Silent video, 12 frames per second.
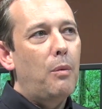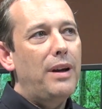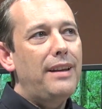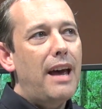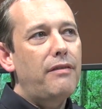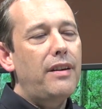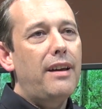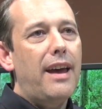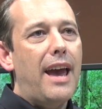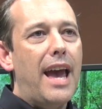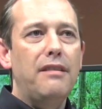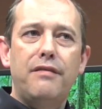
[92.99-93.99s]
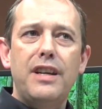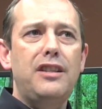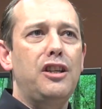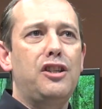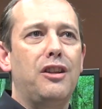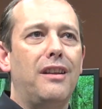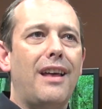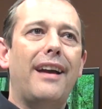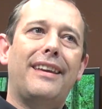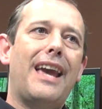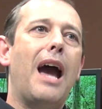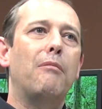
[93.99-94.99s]
we never envisaged
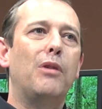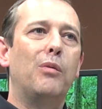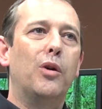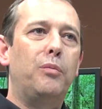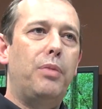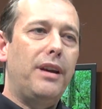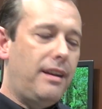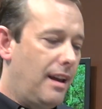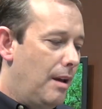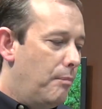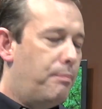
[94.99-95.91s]
that camera would be